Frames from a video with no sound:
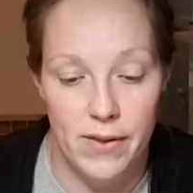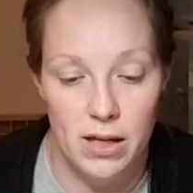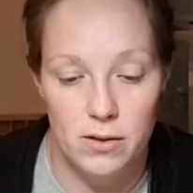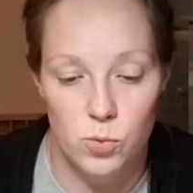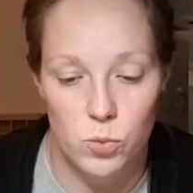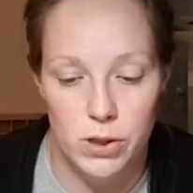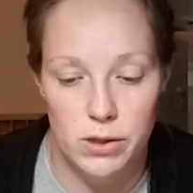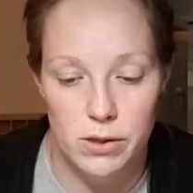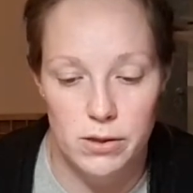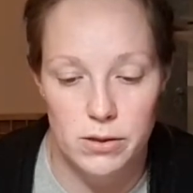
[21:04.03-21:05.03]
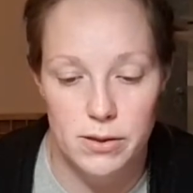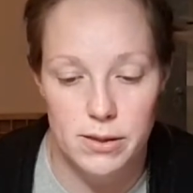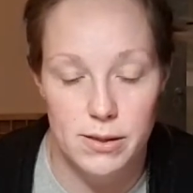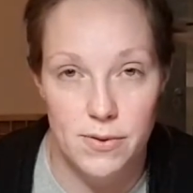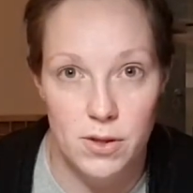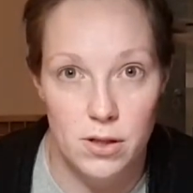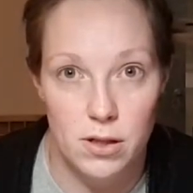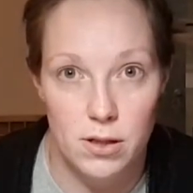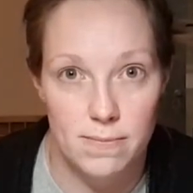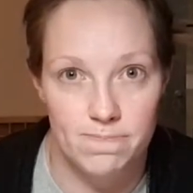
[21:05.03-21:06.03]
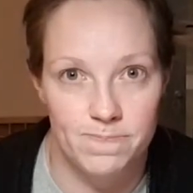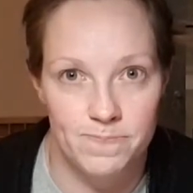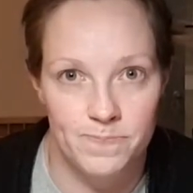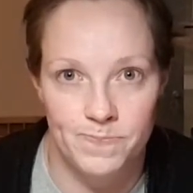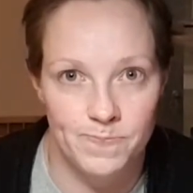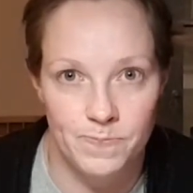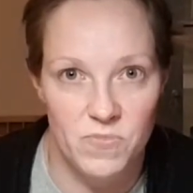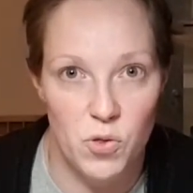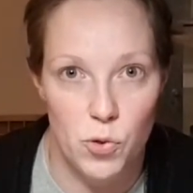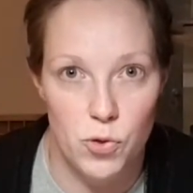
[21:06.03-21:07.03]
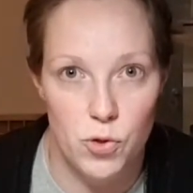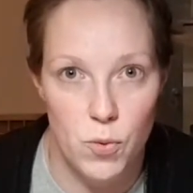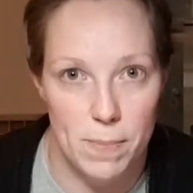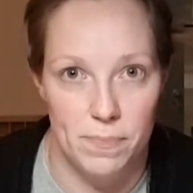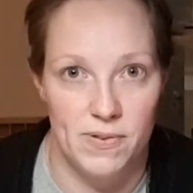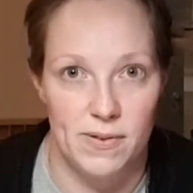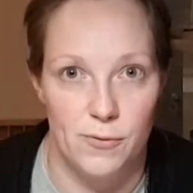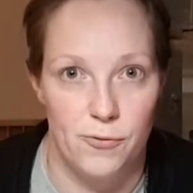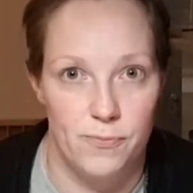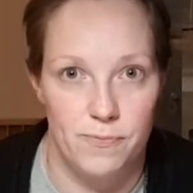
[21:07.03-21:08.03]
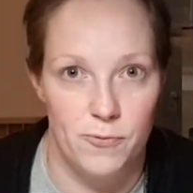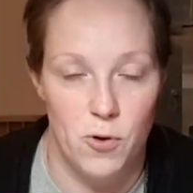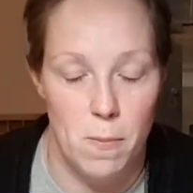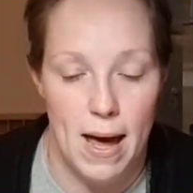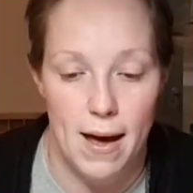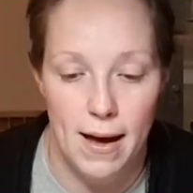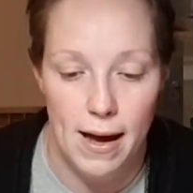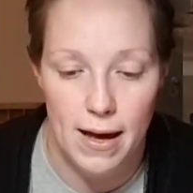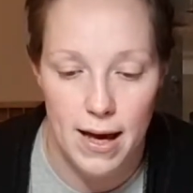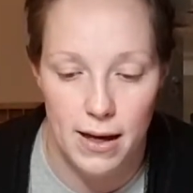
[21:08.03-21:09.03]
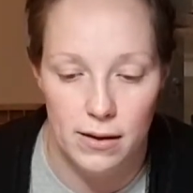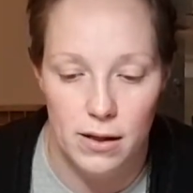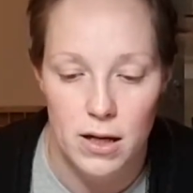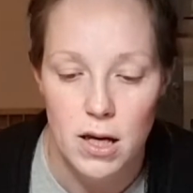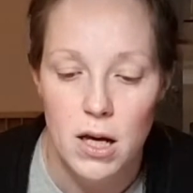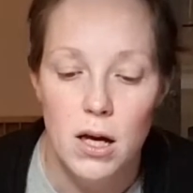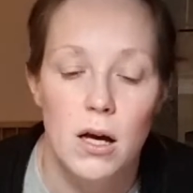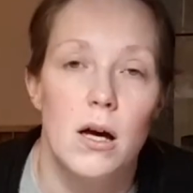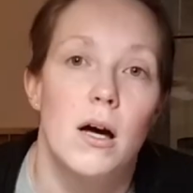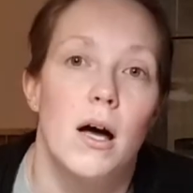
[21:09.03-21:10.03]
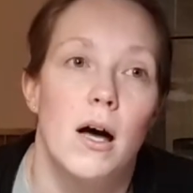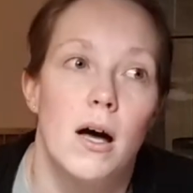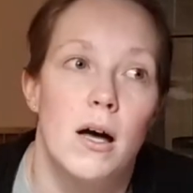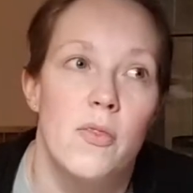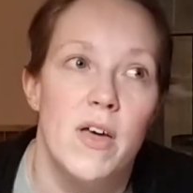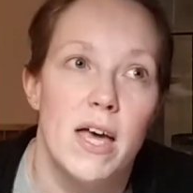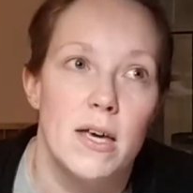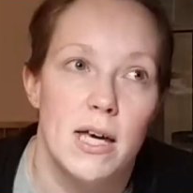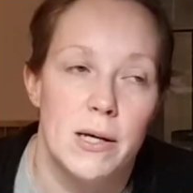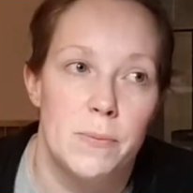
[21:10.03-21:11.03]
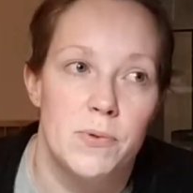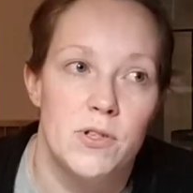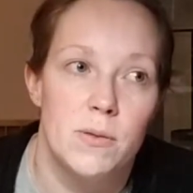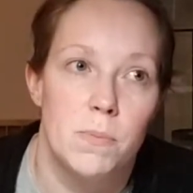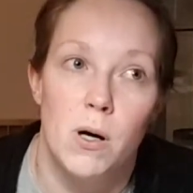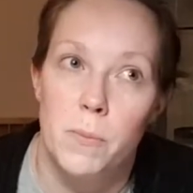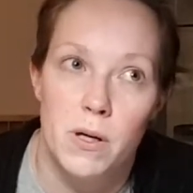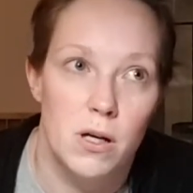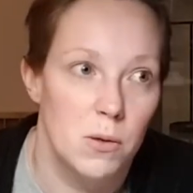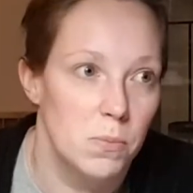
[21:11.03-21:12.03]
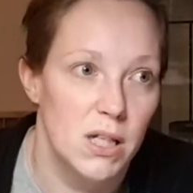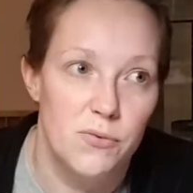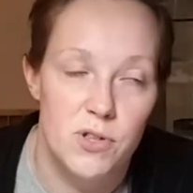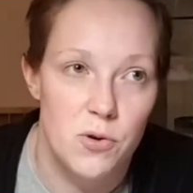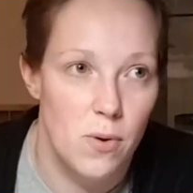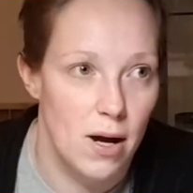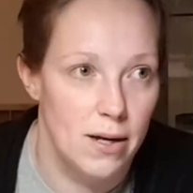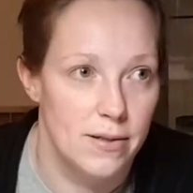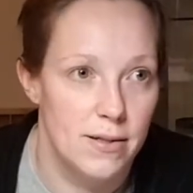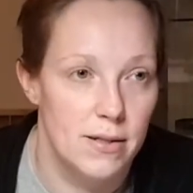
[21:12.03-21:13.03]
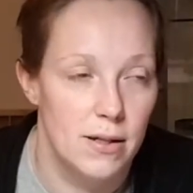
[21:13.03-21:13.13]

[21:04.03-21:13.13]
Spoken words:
that was the thrips from hell. They kept popping up left and right.